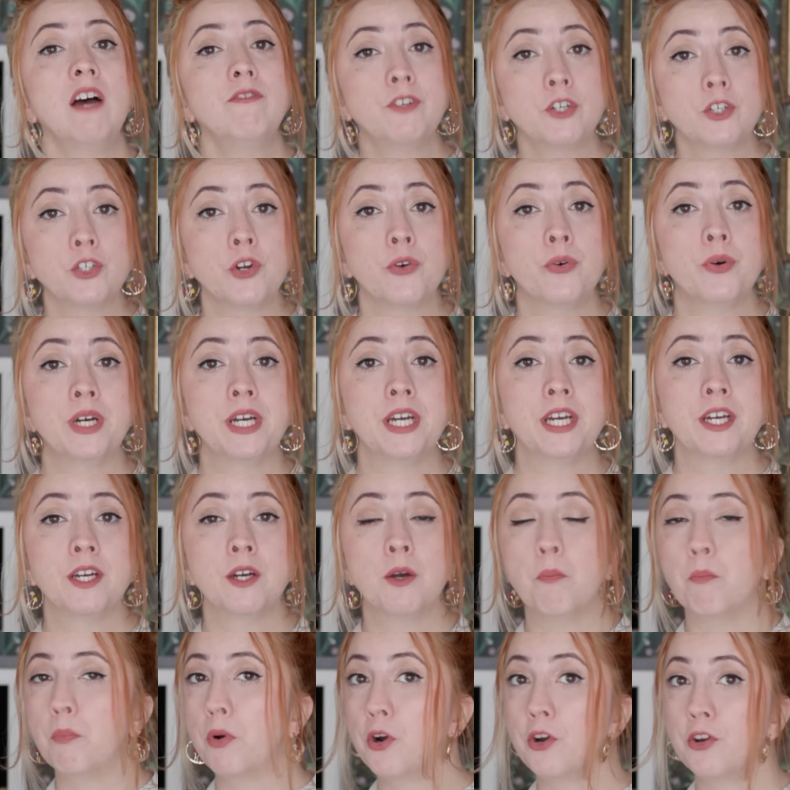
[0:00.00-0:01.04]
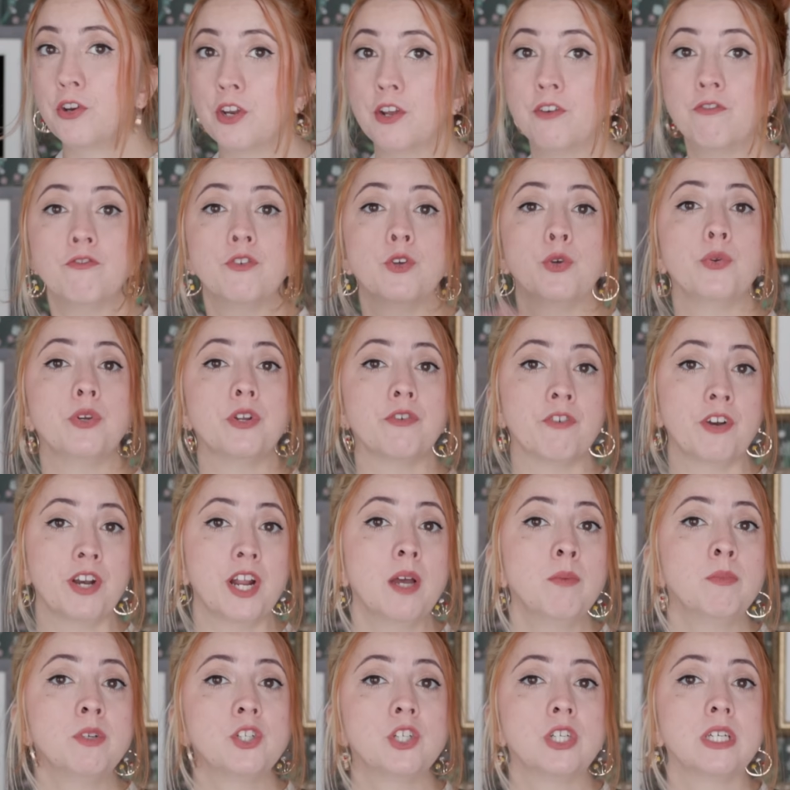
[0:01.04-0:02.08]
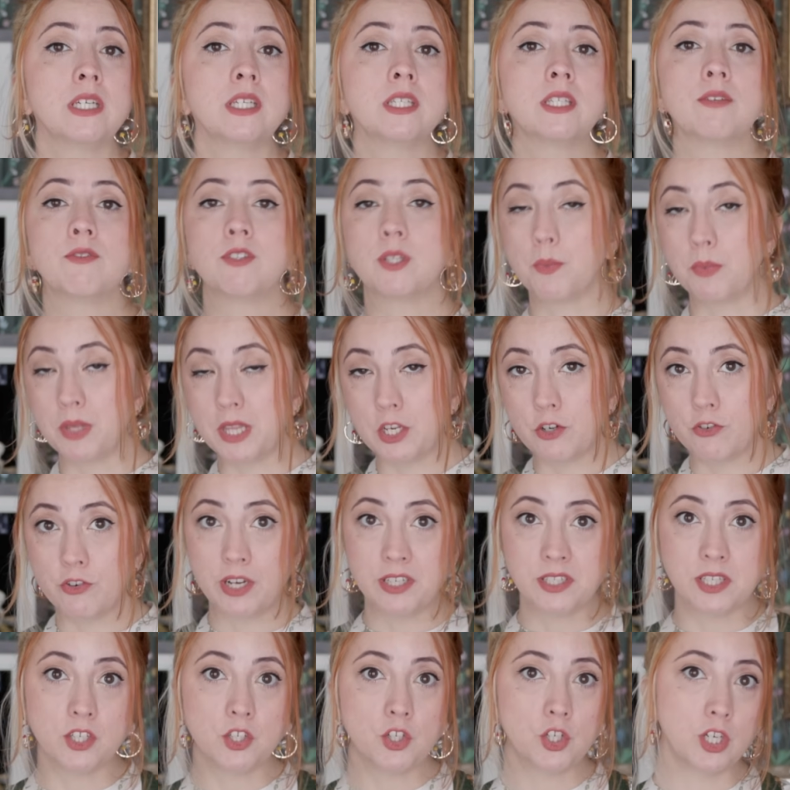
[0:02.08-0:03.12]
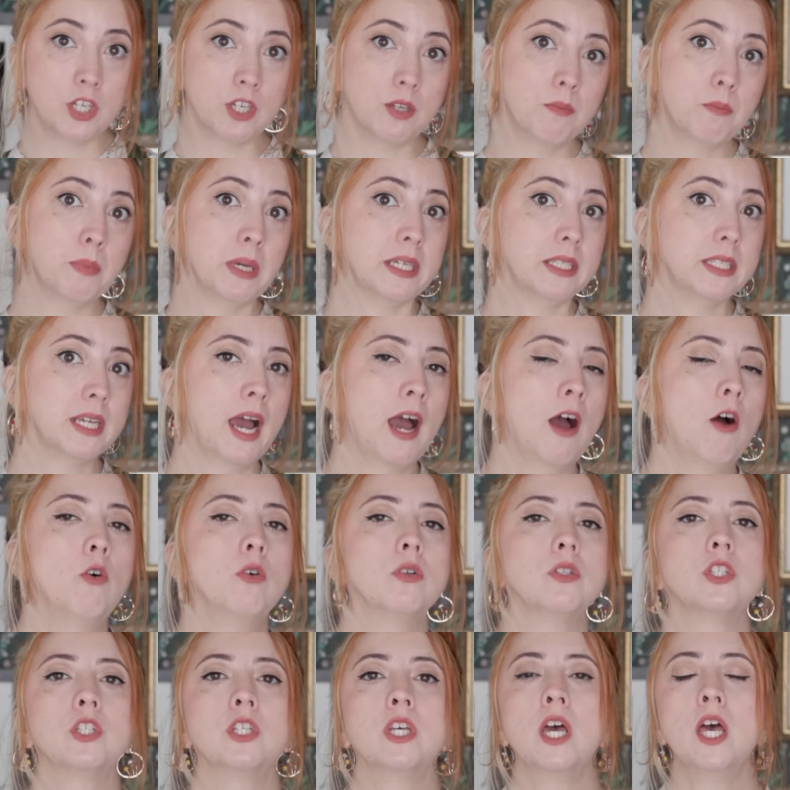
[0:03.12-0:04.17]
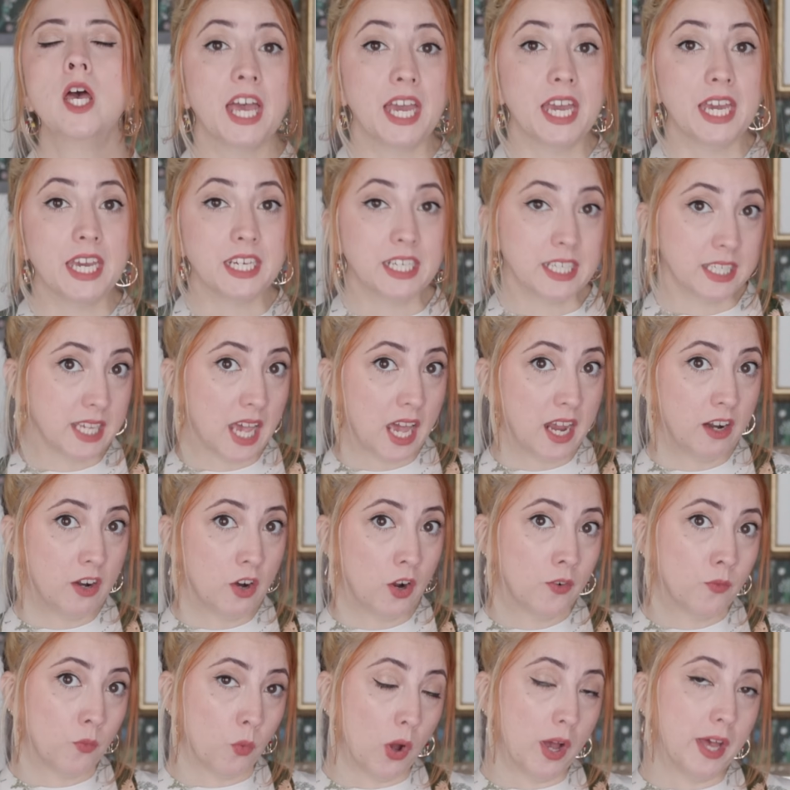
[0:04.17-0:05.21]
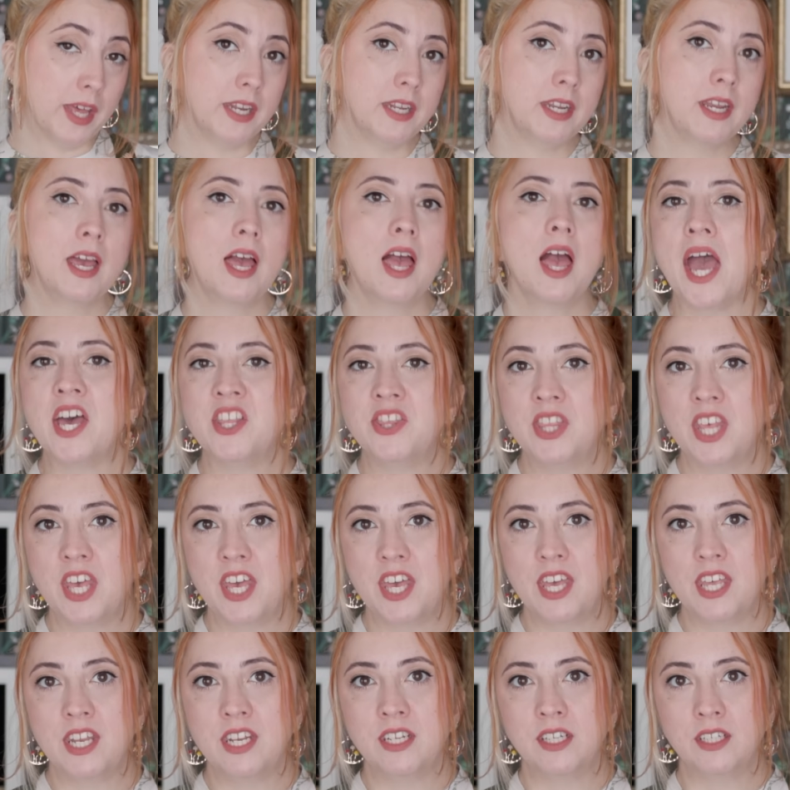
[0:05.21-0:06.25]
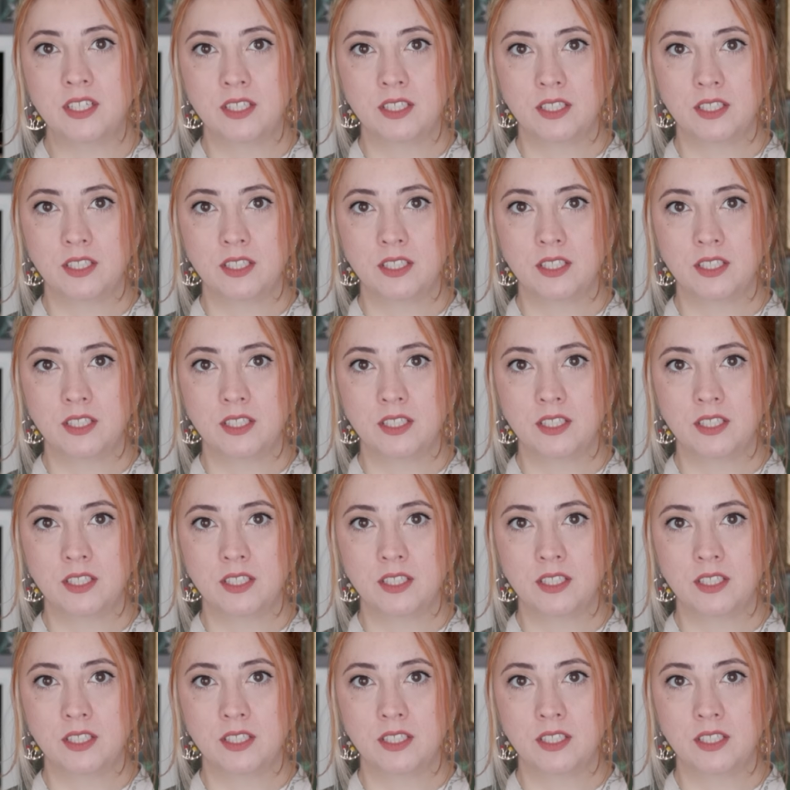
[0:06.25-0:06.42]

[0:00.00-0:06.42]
After showing Burton a few different images of some of the dresses she had picked out, they decided on one, and then